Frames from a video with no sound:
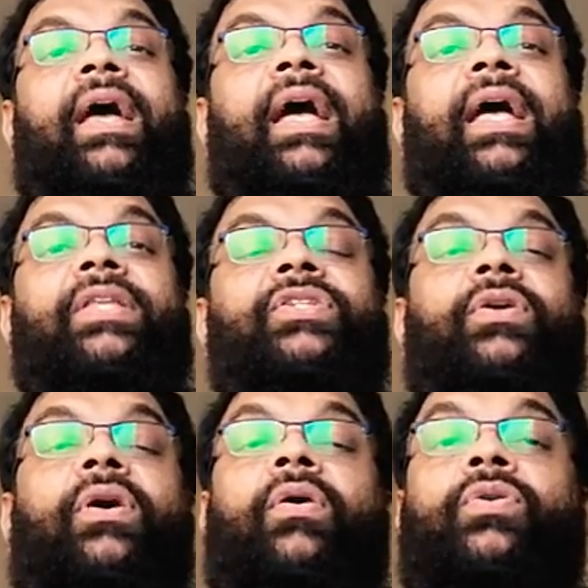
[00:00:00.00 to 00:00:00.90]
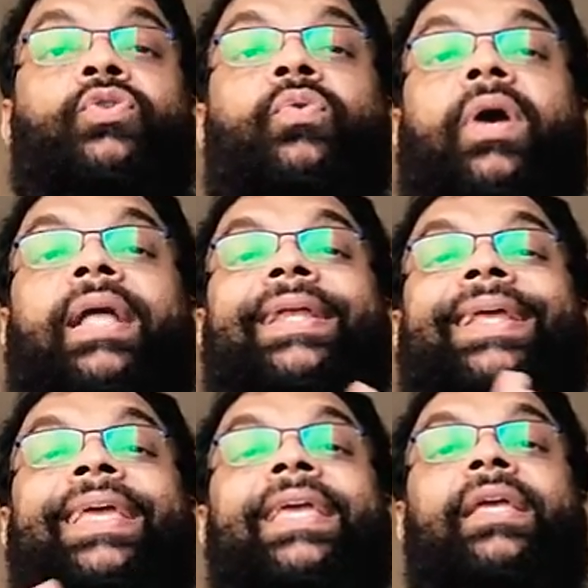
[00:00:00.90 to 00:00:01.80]
and also other
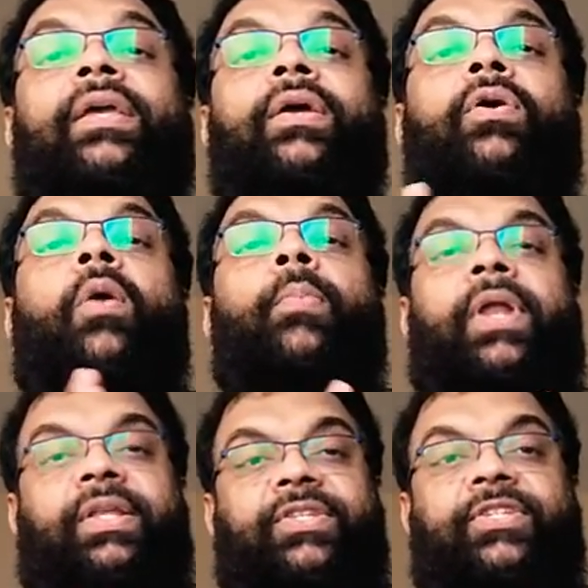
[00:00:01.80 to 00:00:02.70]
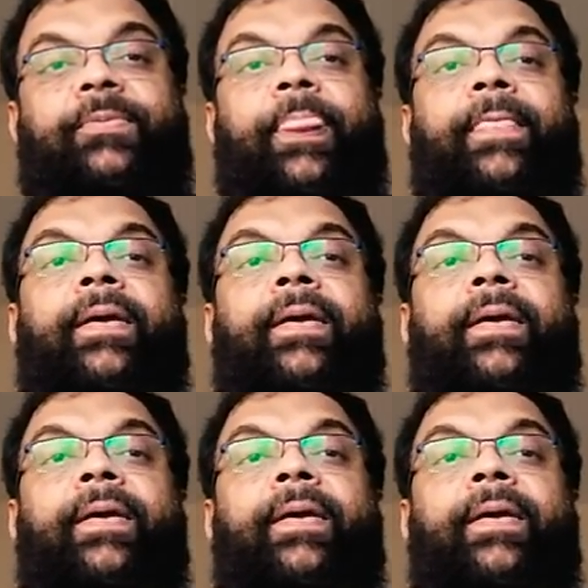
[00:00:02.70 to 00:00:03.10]
key components.